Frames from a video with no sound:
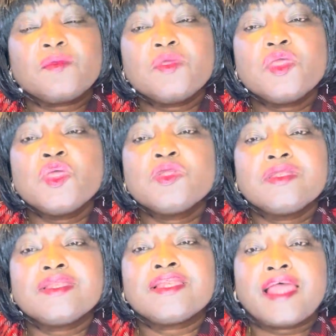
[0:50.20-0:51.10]

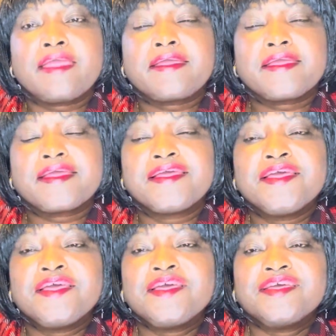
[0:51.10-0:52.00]
like
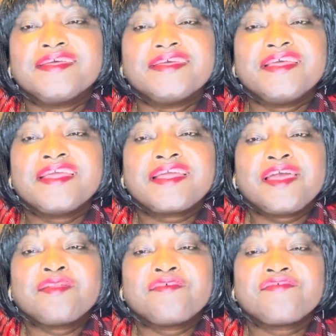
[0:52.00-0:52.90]
a
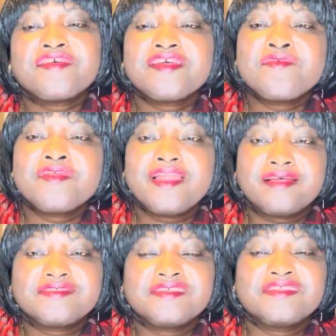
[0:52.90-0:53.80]
kind of
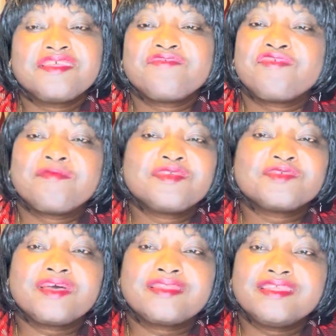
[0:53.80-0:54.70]
relaxing day for me.
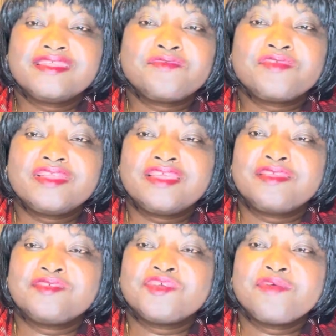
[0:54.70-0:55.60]
So I did really
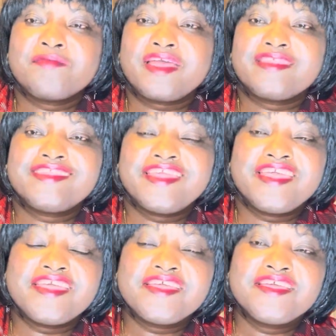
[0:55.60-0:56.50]
enjoy my
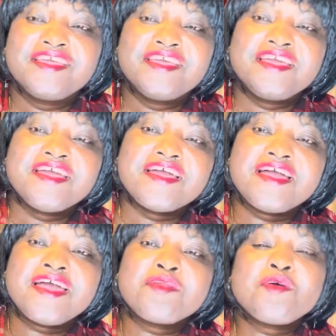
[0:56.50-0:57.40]
day,
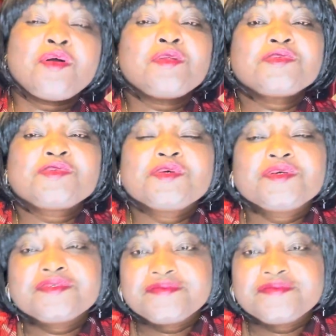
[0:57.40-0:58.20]
and also